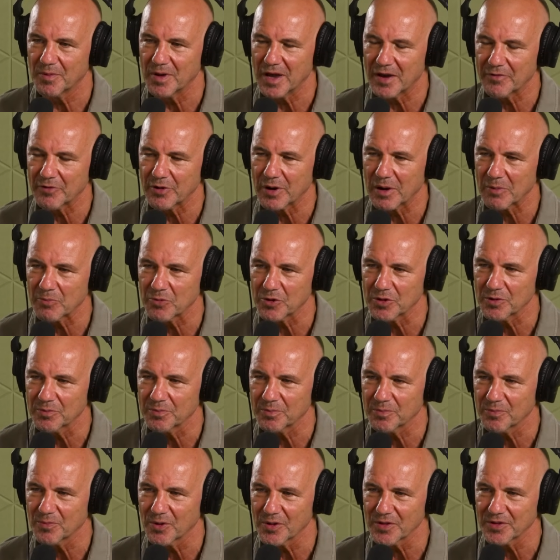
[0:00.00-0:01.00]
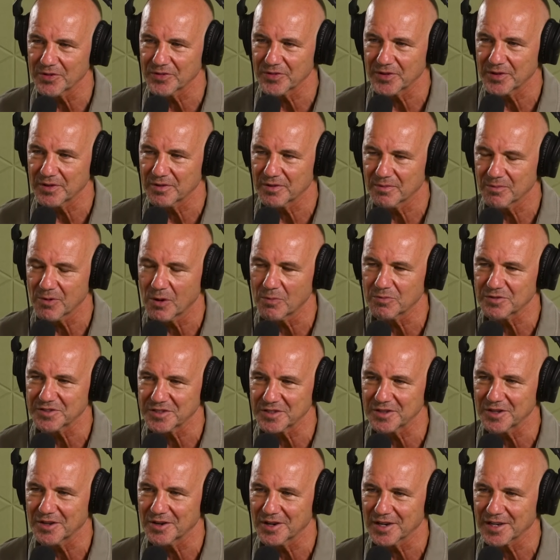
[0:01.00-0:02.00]
everyone would have wanted to. What
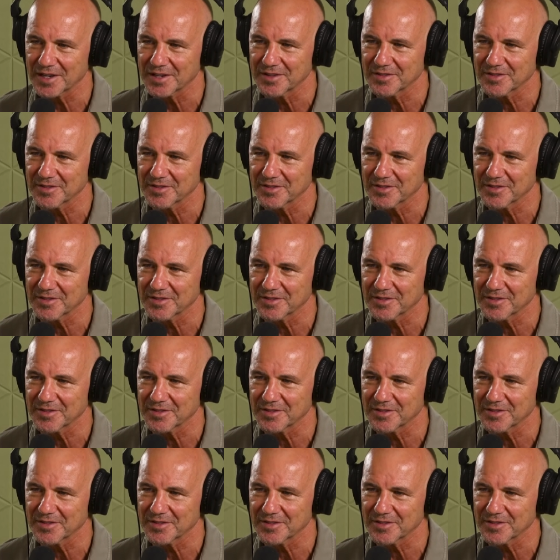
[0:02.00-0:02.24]
was it like?